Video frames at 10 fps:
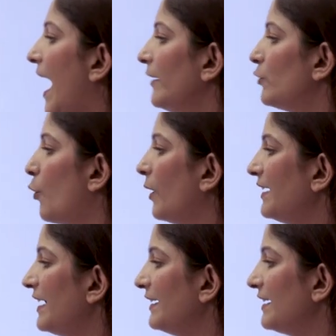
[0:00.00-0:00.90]
and
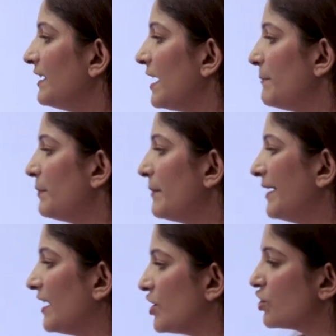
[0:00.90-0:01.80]
coordinated
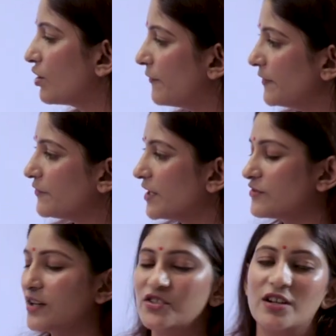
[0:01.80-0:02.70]
implementation of
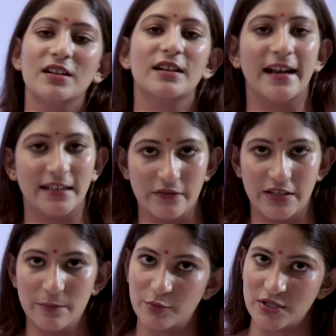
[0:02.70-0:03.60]
infrastructure
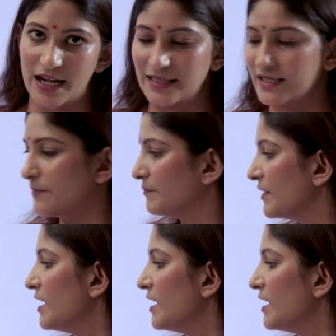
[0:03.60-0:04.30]
connectivity projects.